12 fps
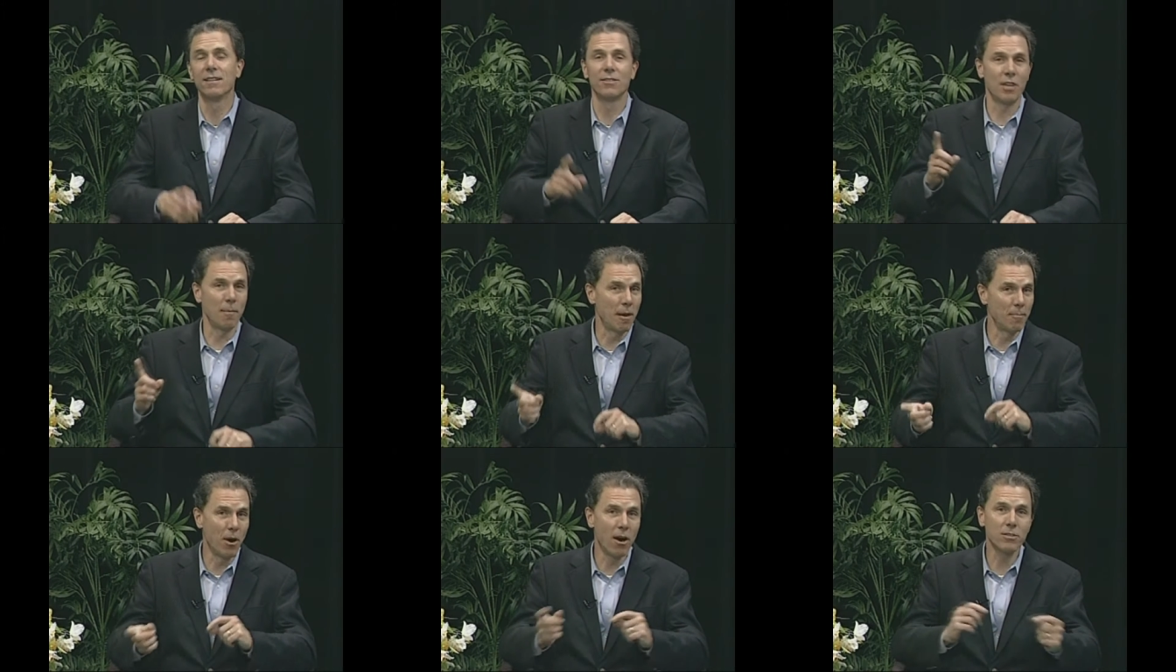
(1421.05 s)
Some
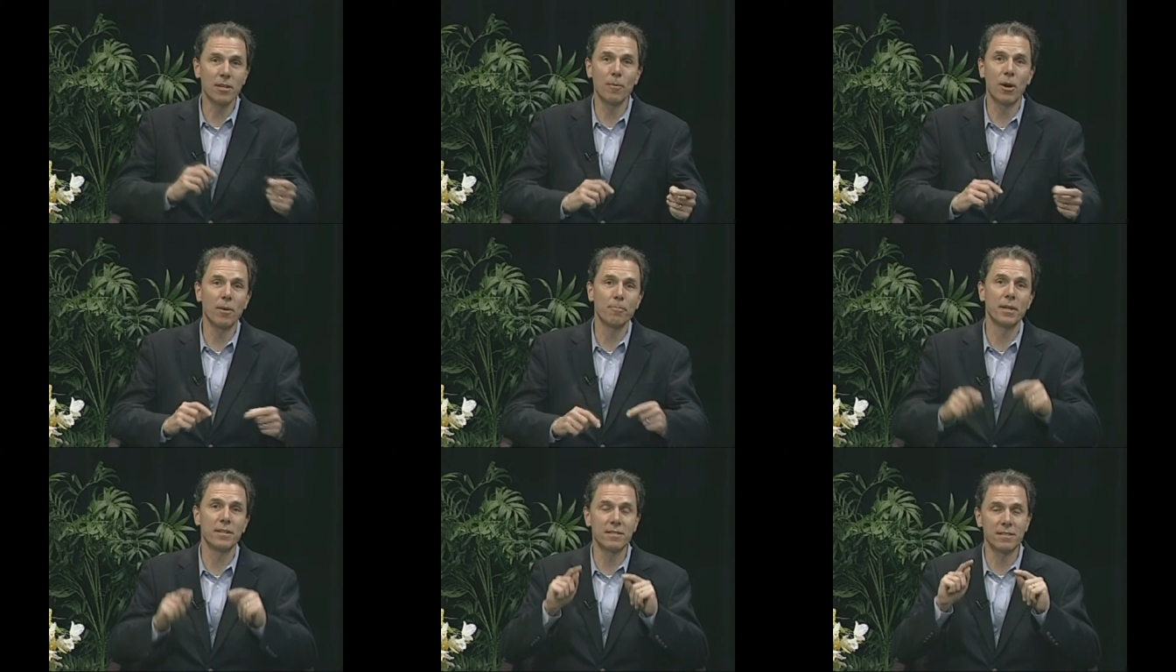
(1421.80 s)
of them are, some
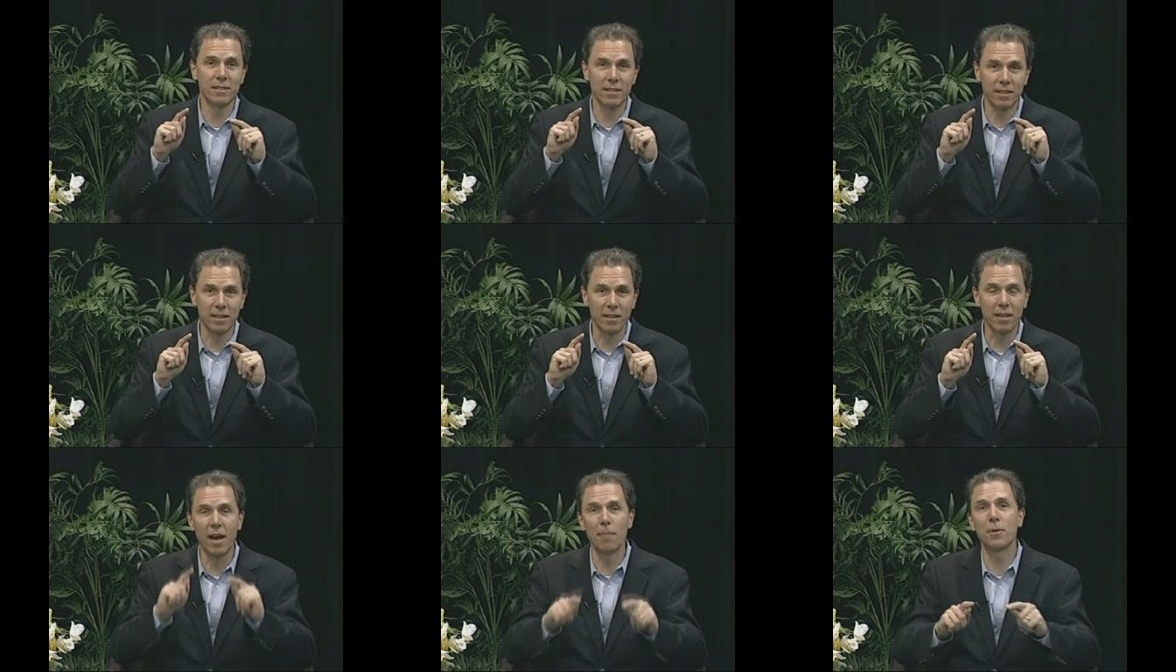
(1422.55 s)
aren't, but it's
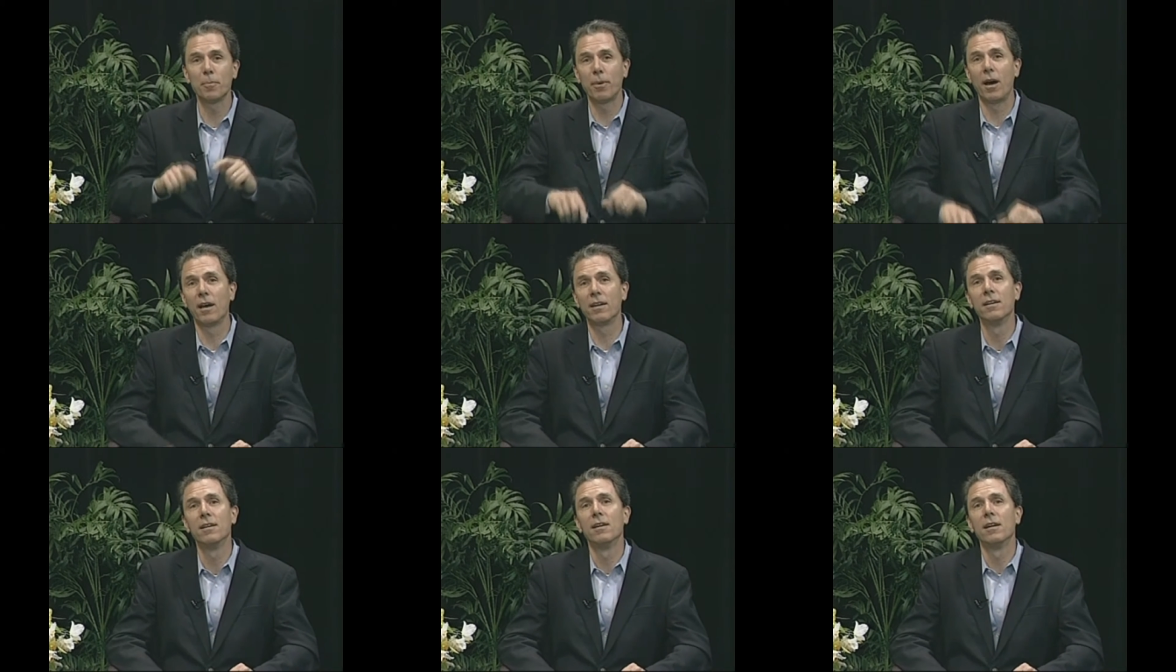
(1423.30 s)
incumbent
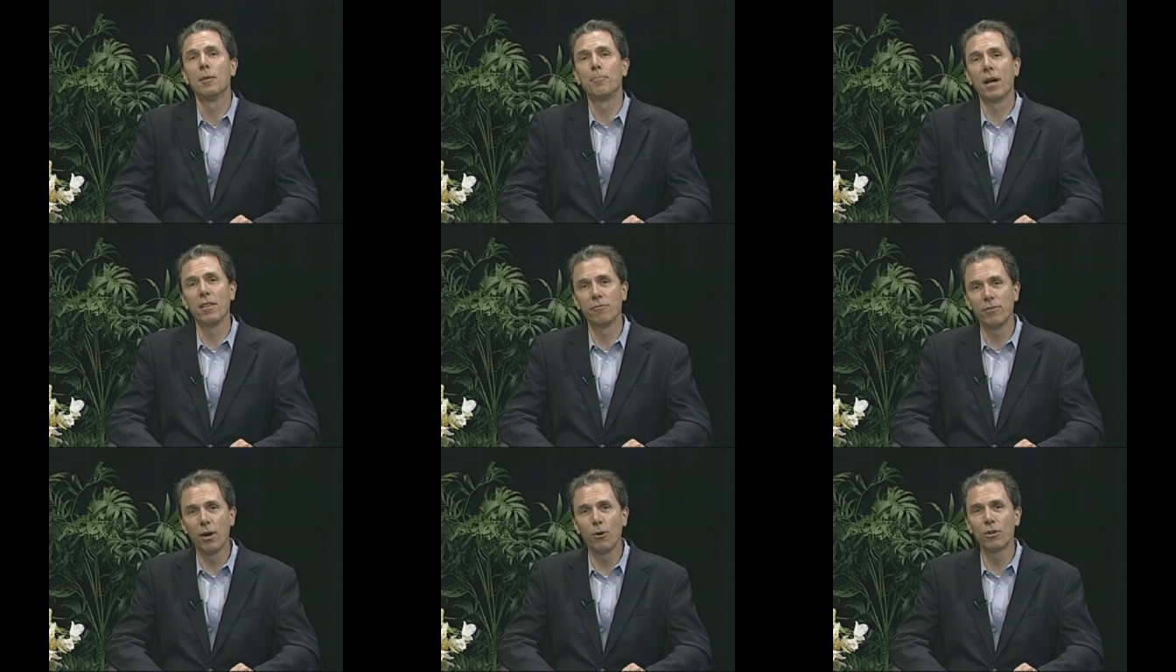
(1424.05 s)
upon upon the
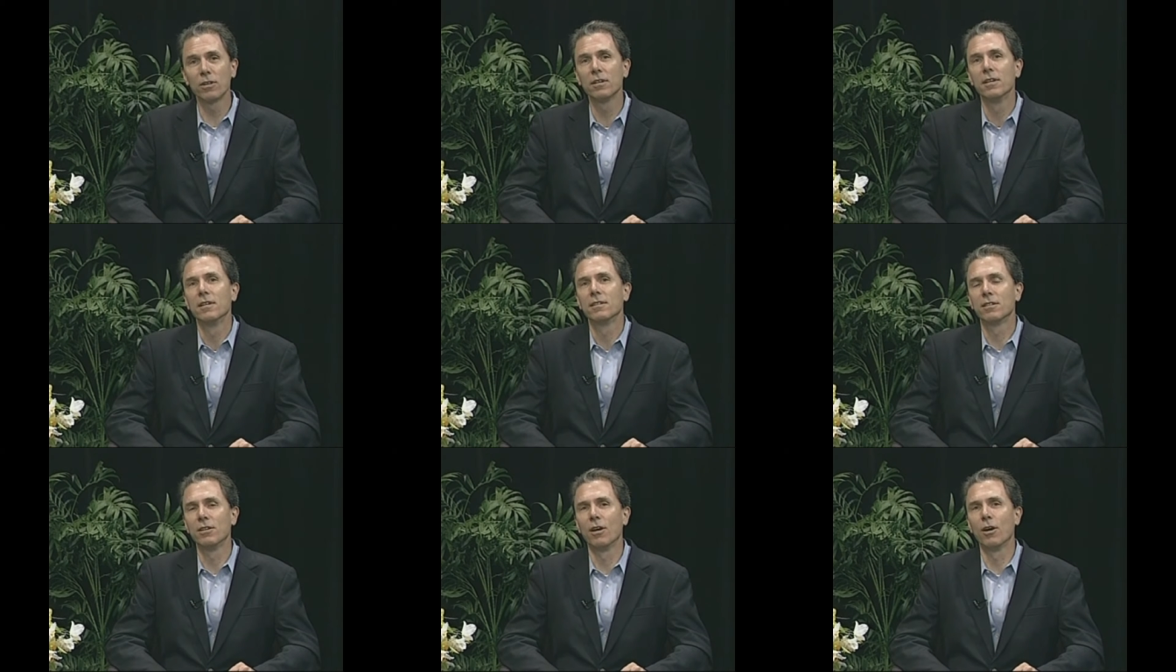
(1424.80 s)
voter
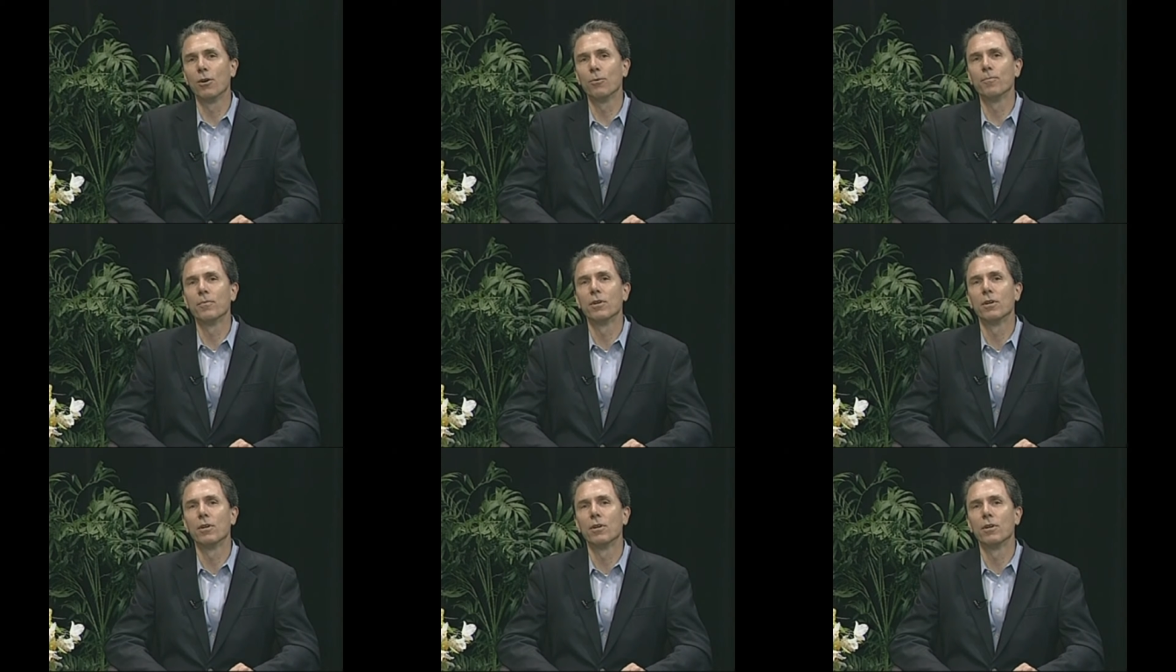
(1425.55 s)
to know